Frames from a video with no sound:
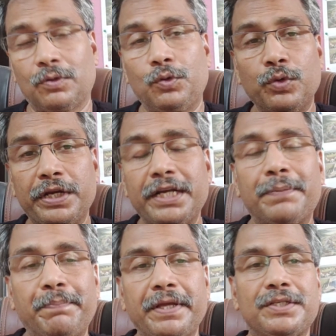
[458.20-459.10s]
You
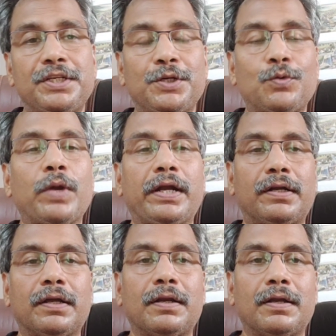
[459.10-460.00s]
need PhD to
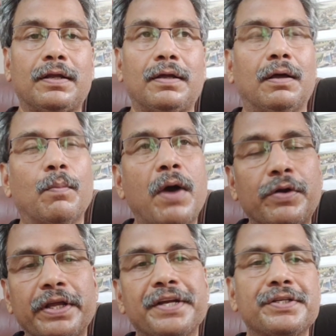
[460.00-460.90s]
enter a
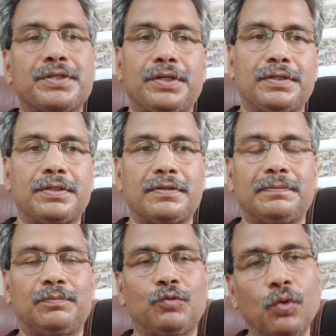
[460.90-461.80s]
biotech industries.
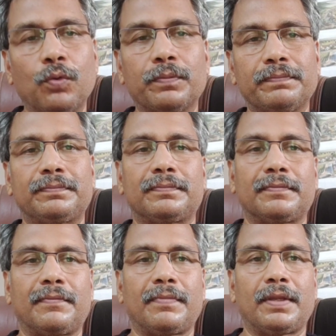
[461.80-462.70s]
No.
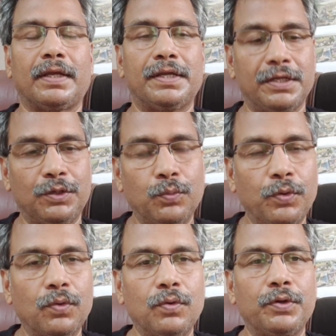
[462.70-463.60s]

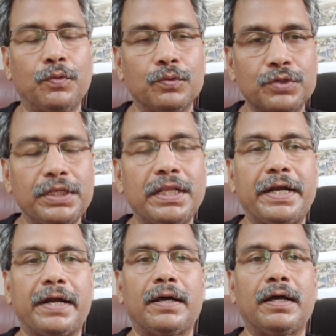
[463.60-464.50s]
If you see
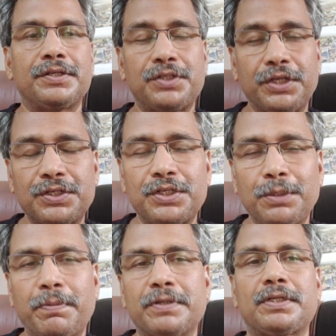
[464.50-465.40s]
the data,
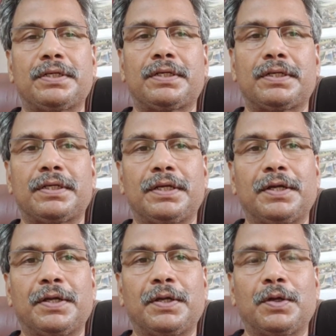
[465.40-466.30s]
60%
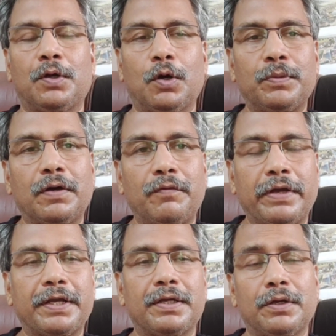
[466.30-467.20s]
of
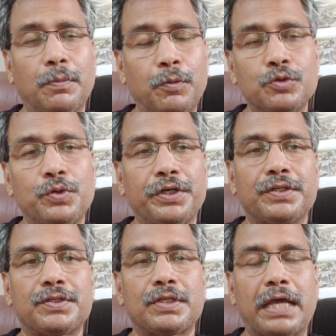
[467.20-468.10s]
the
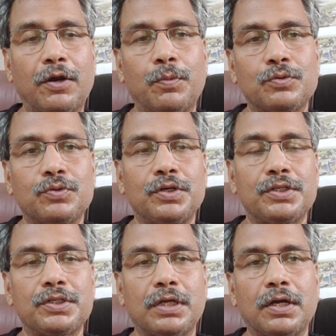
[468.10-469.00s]
opportunities, career
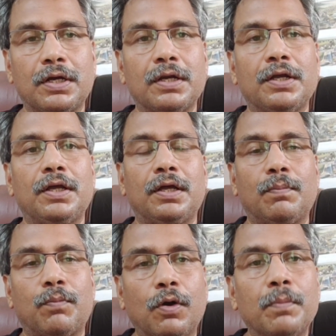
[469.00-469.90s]
opportunities are
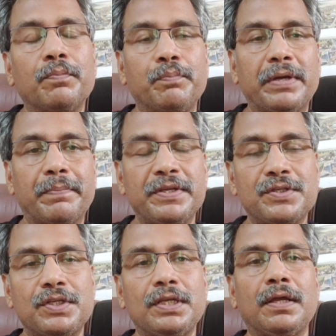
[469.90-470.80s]
from
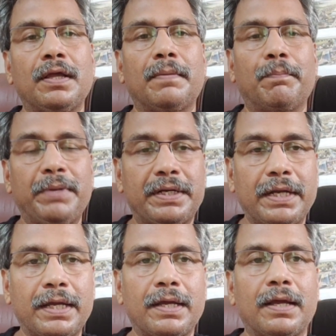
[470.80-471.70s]
MSc,
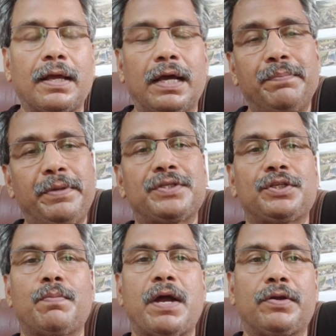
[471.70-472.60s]
BTech and
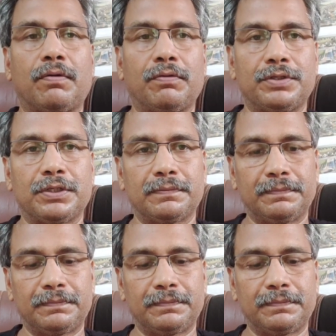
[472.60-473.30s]
BSc biotechnology.